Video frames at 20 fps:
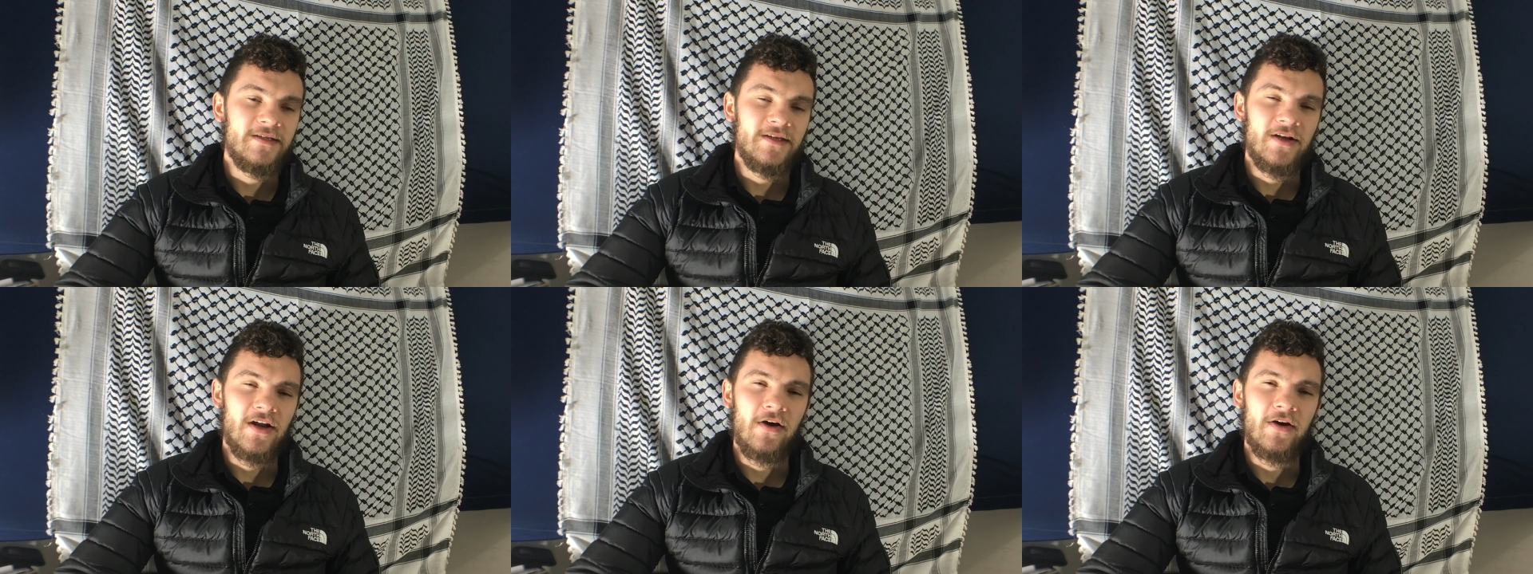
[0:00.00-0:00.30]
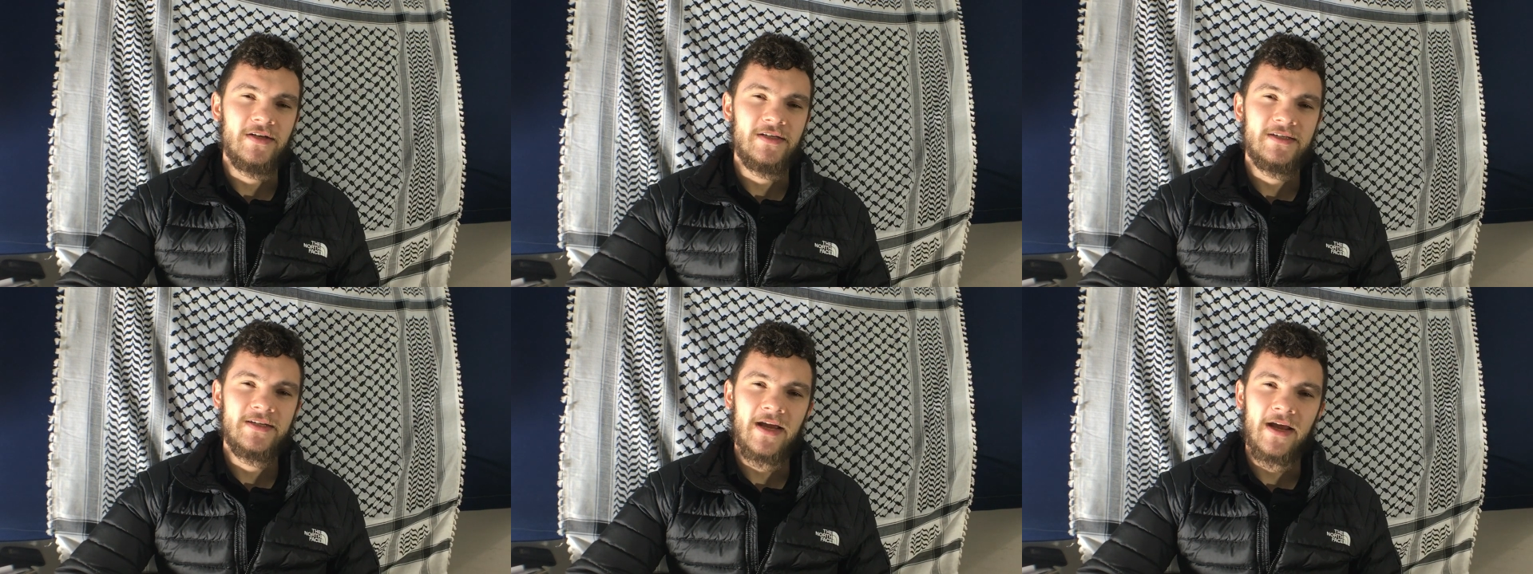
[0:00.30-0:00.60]
You know,
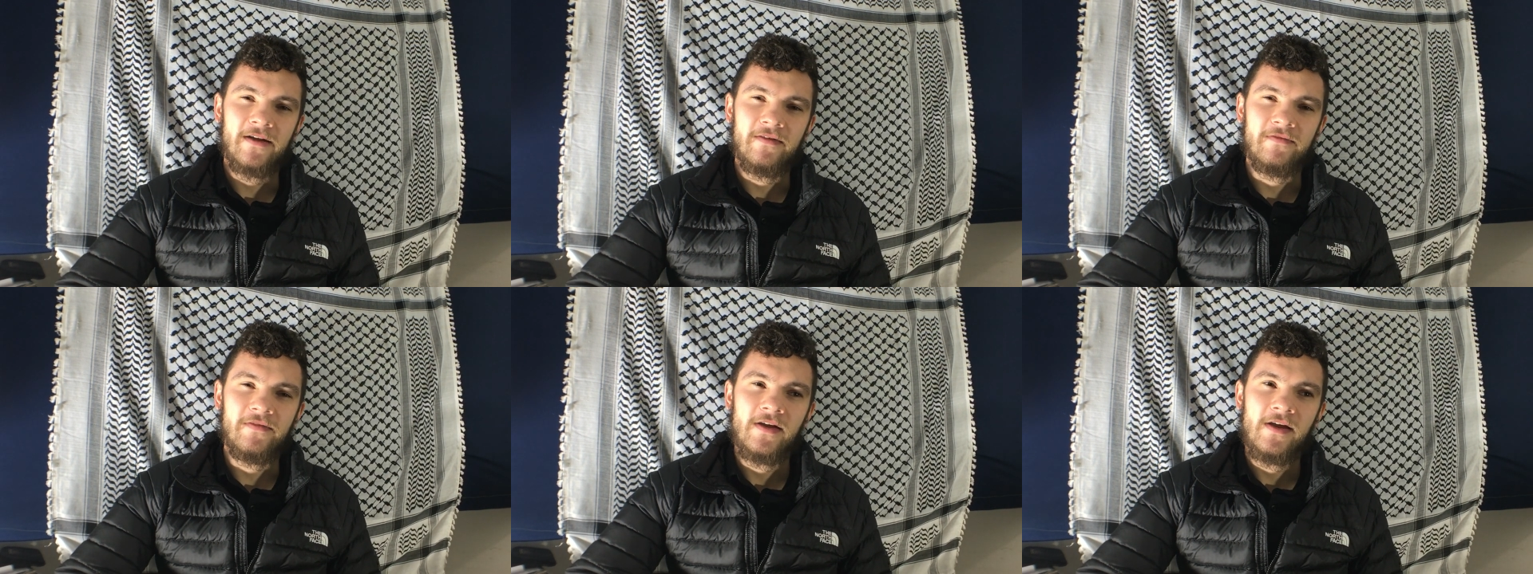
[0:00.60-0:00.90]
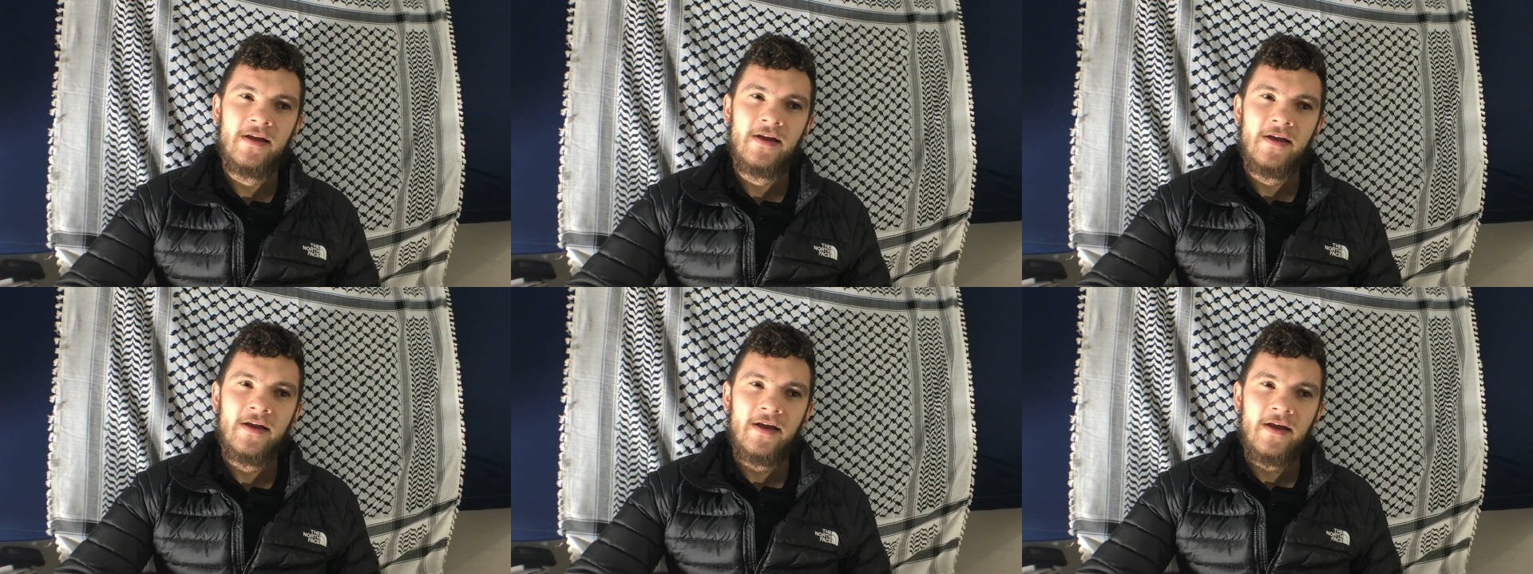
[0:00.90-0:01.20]
it just kind of,
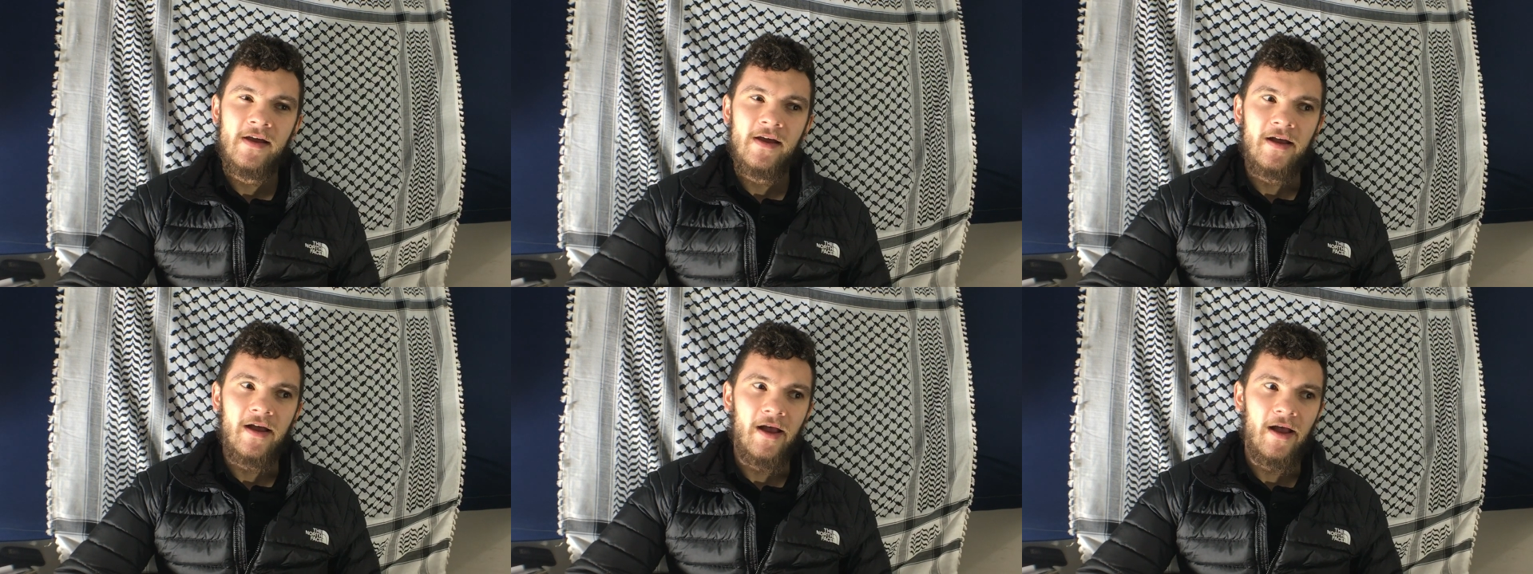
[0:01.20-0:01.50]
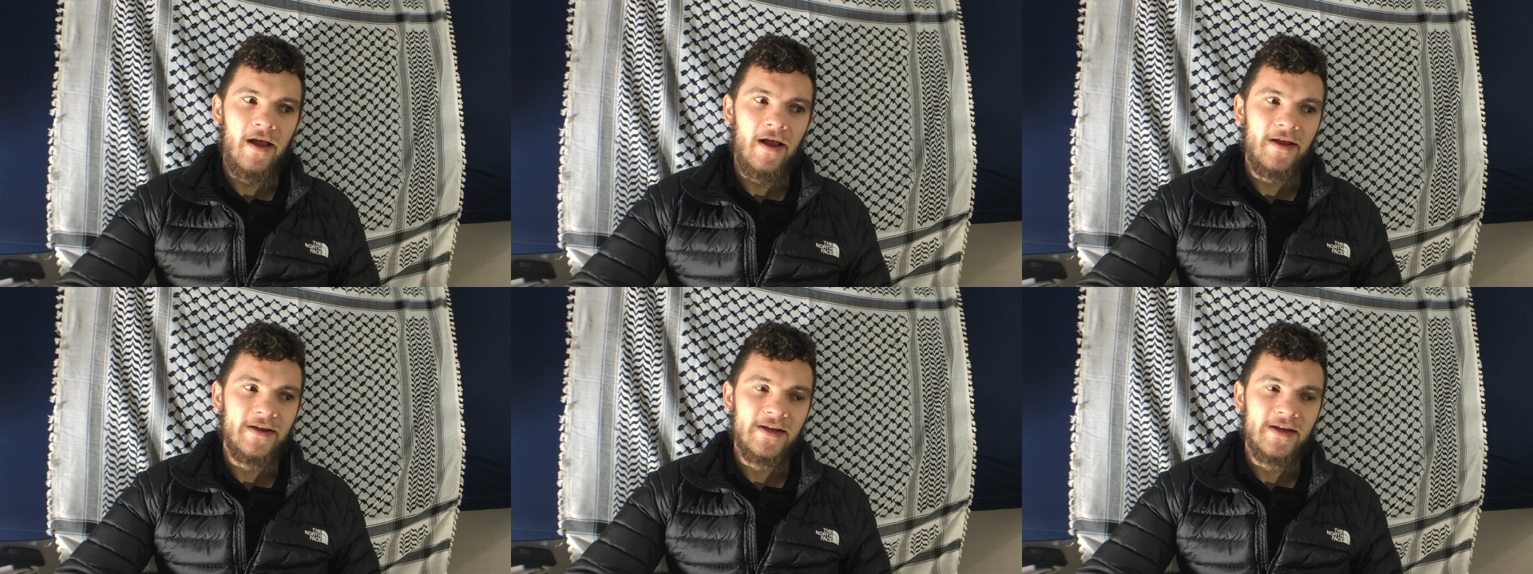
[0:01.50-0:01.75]
ah,